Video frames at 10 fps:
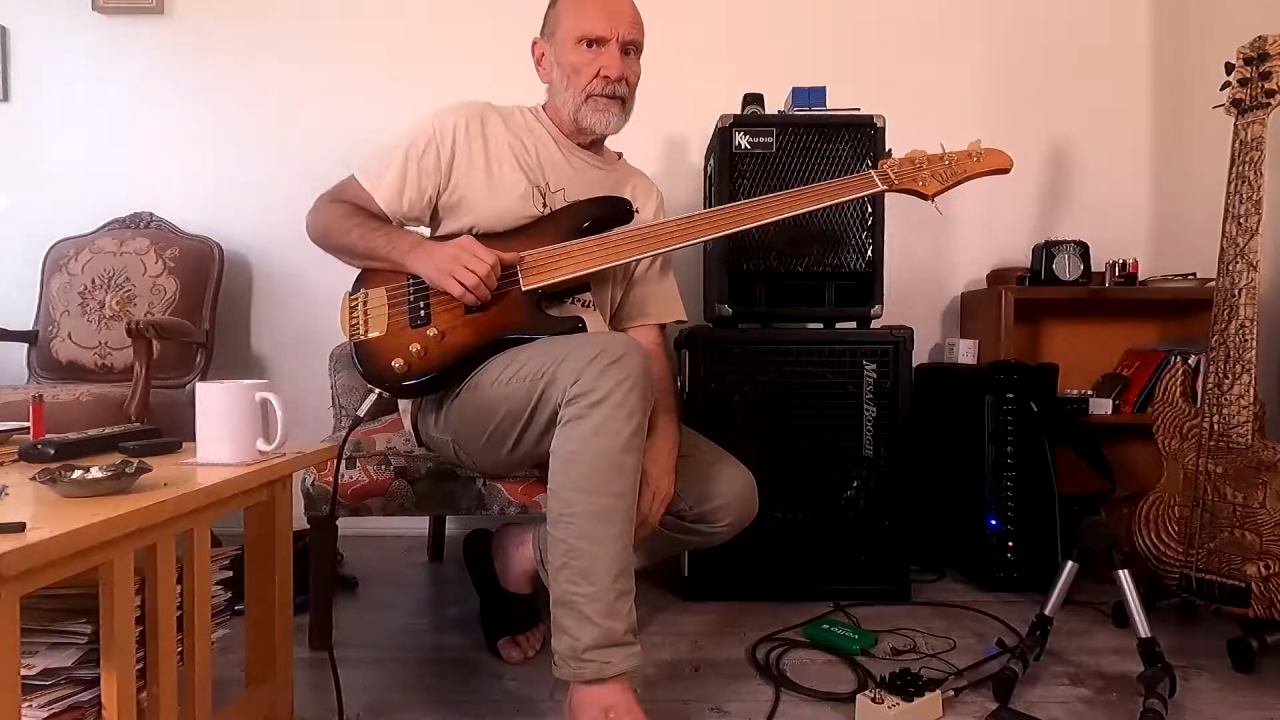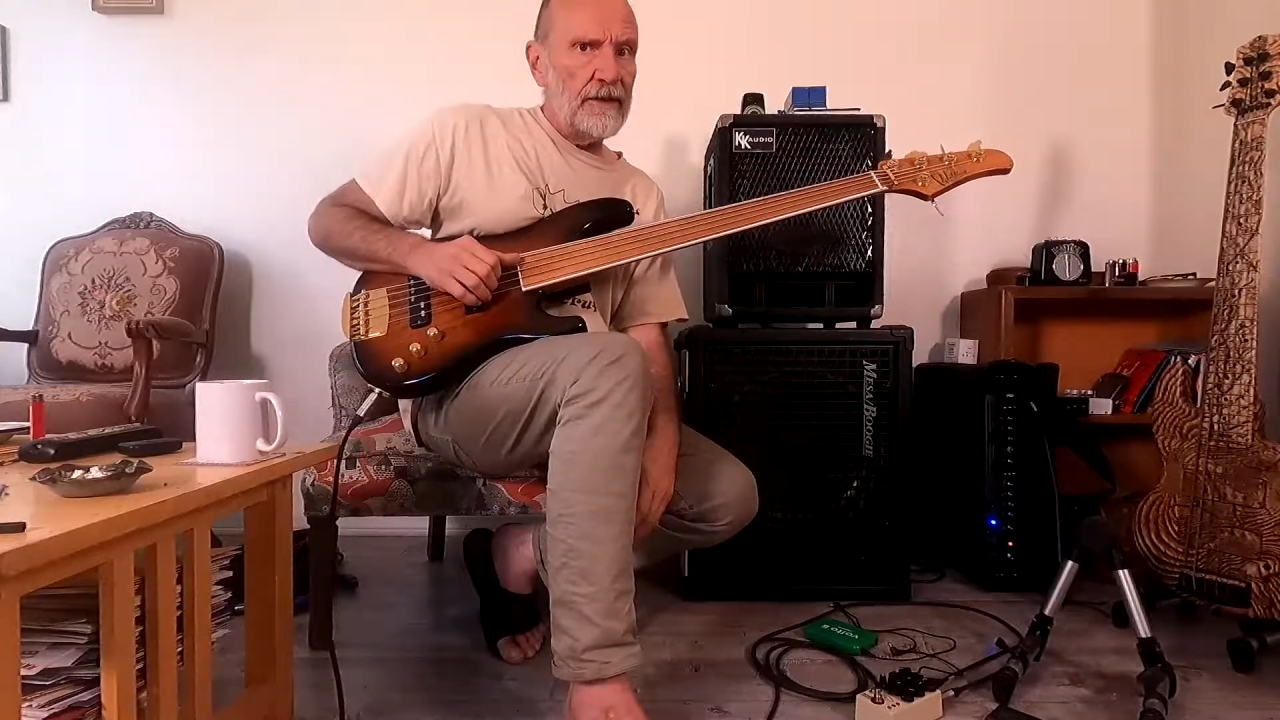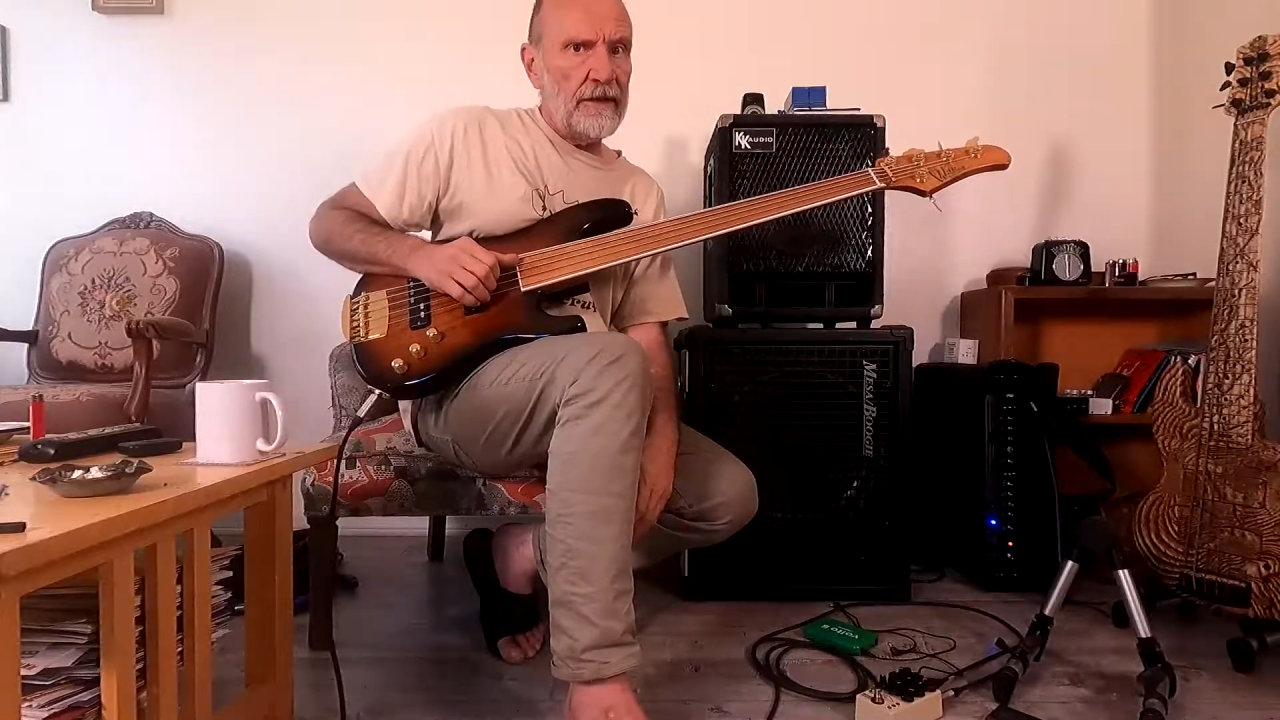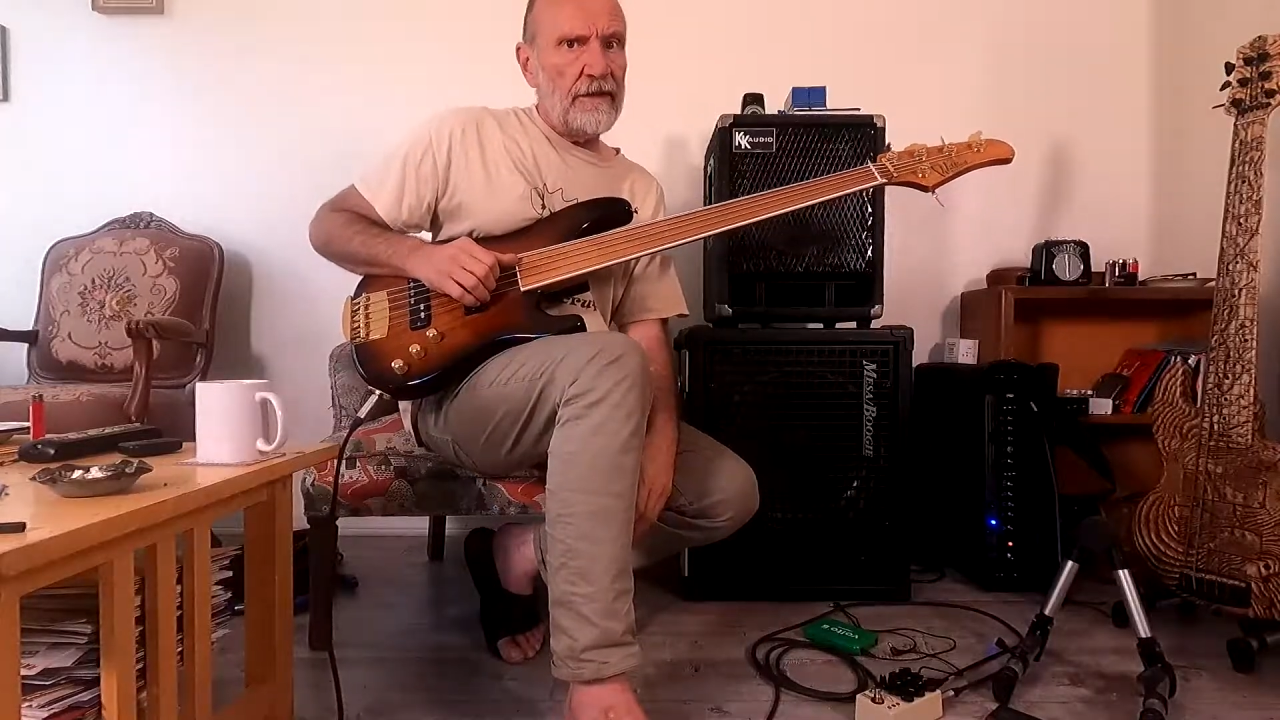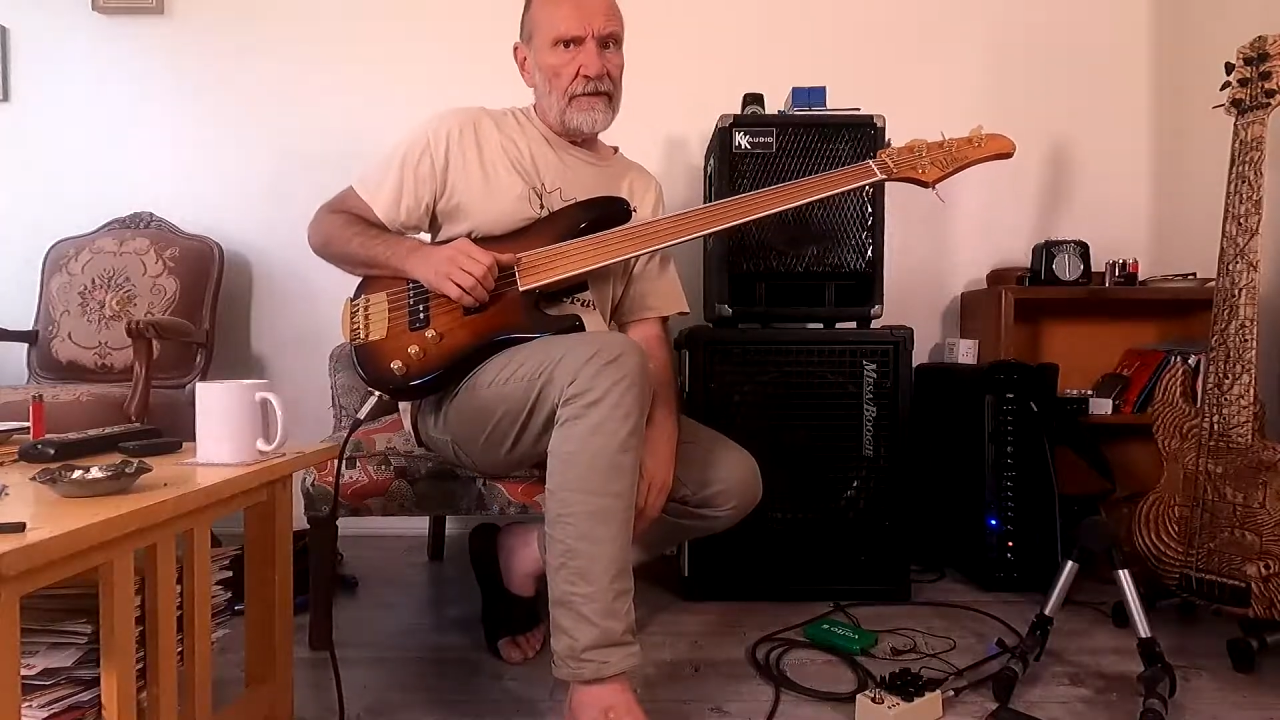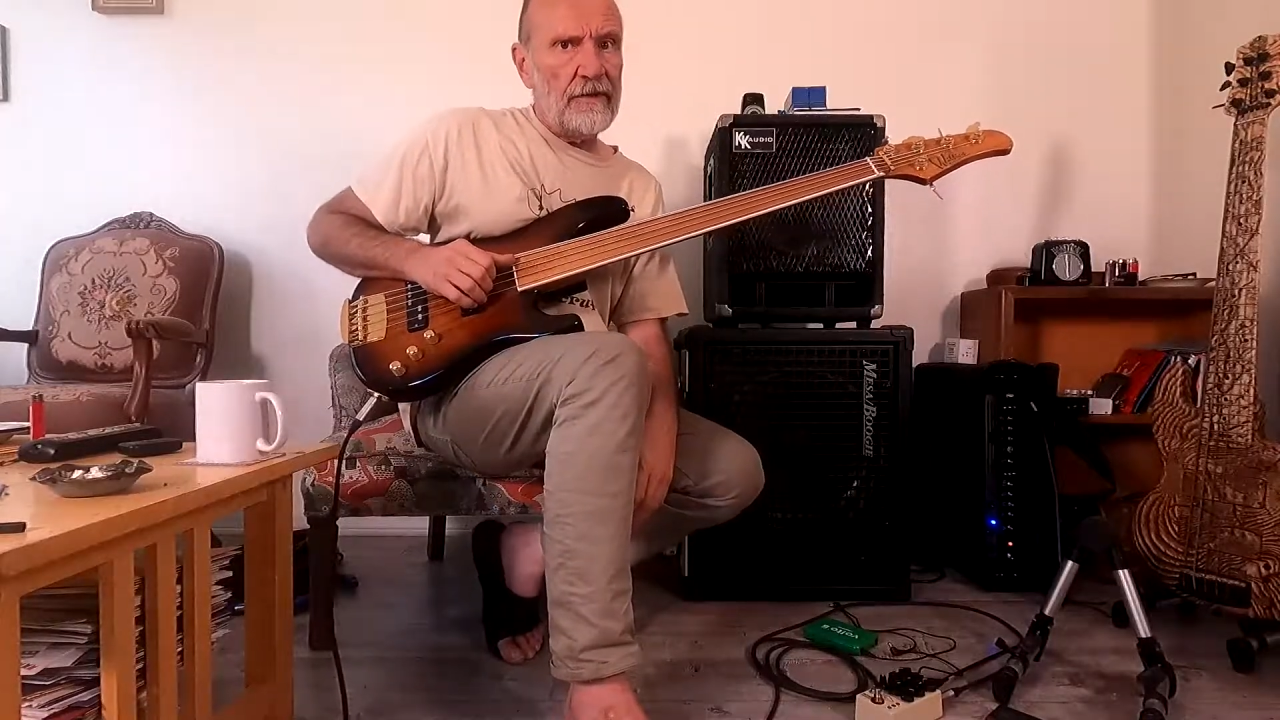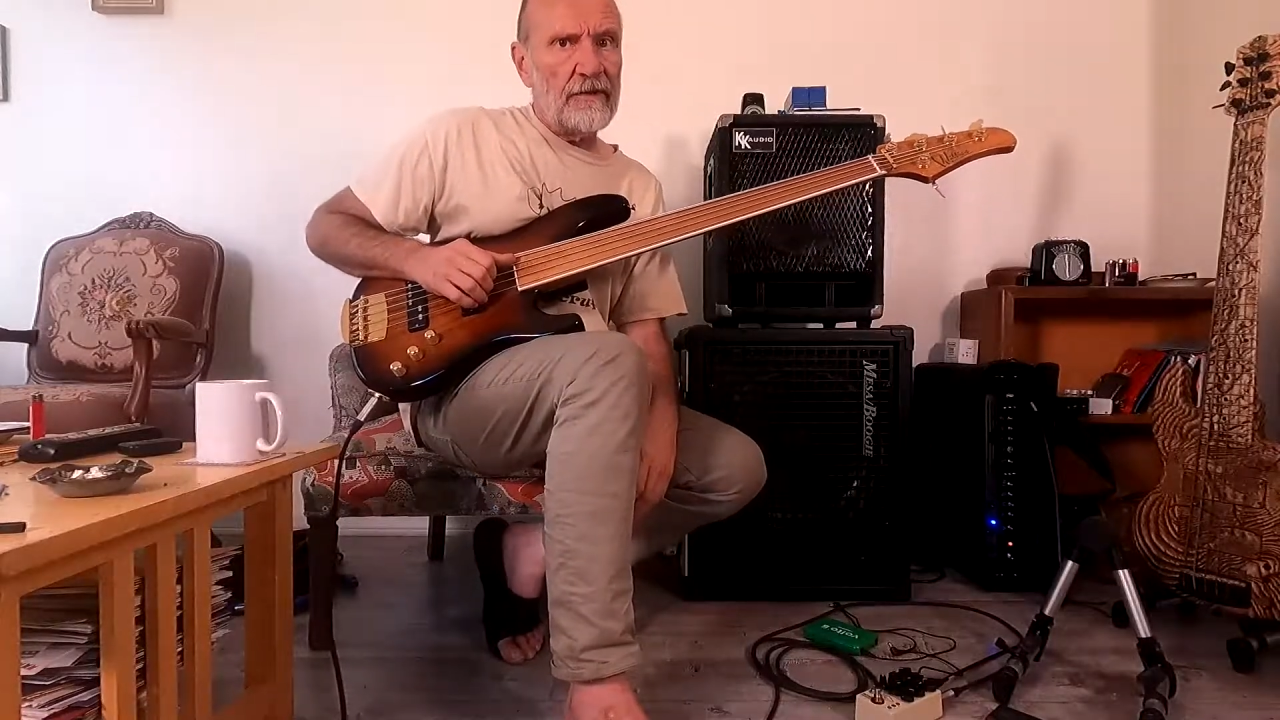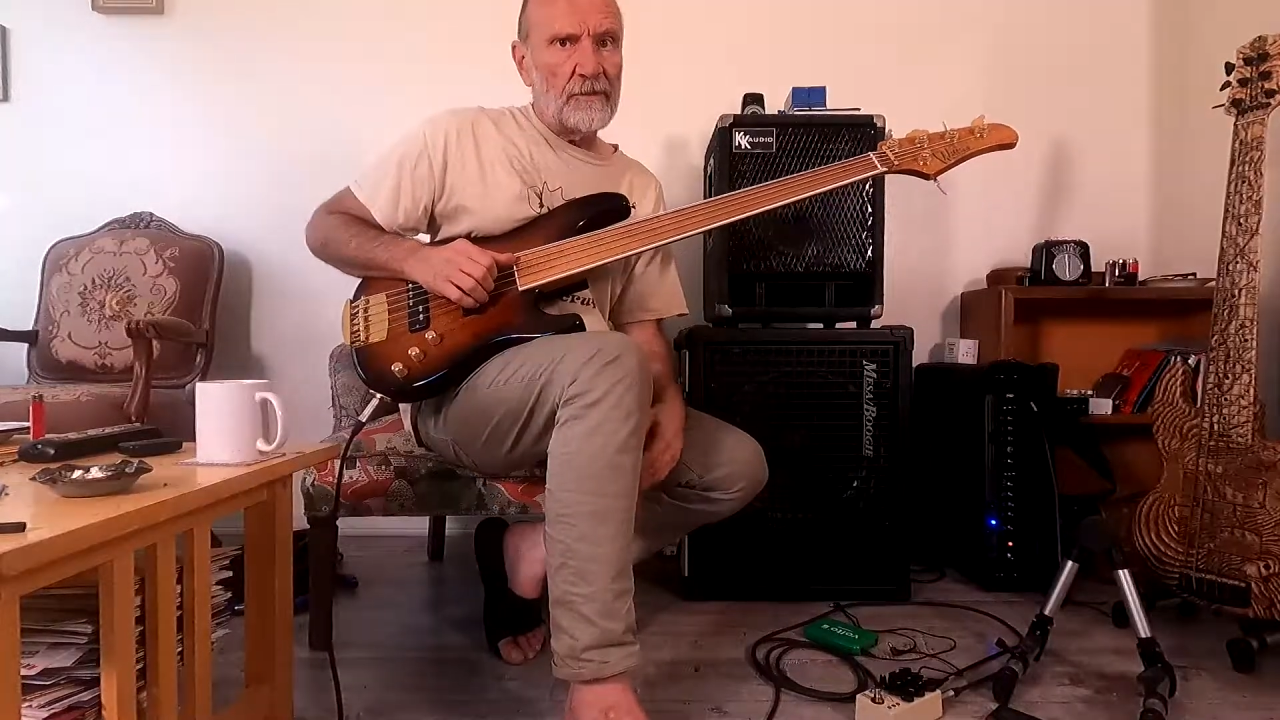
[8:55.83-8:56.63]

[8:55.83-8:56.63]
pretty easy.